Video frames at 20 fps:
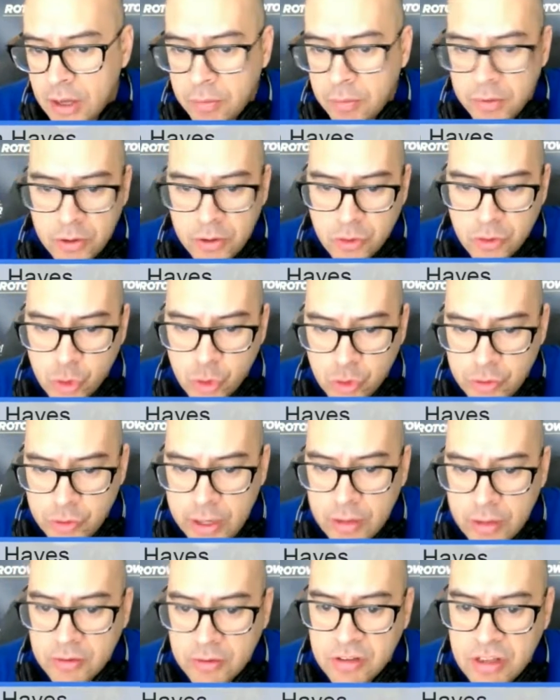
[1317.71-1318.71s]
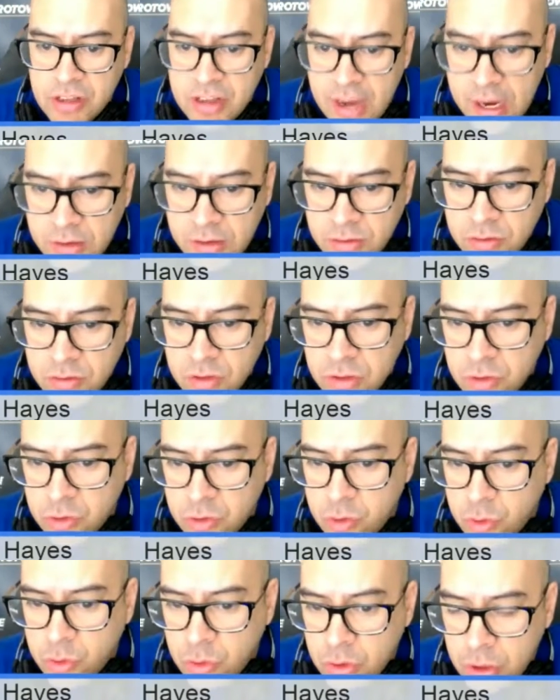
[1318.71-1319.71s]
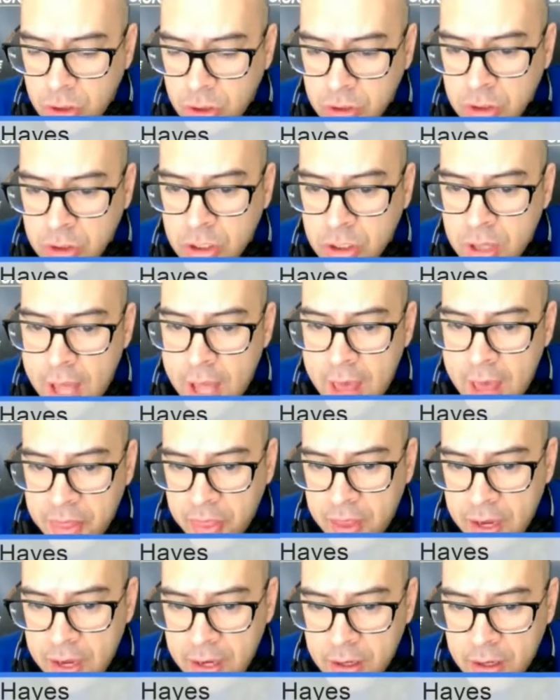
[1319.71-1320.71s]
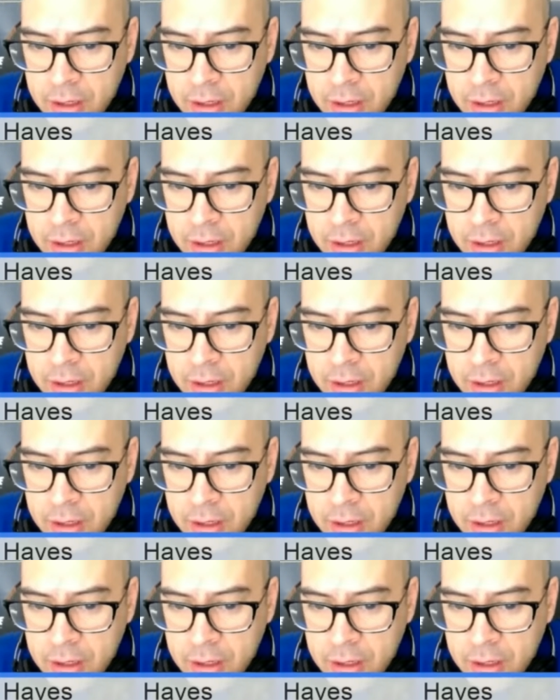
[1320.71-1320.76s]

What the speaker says: Julius Randle is a nice, good athletic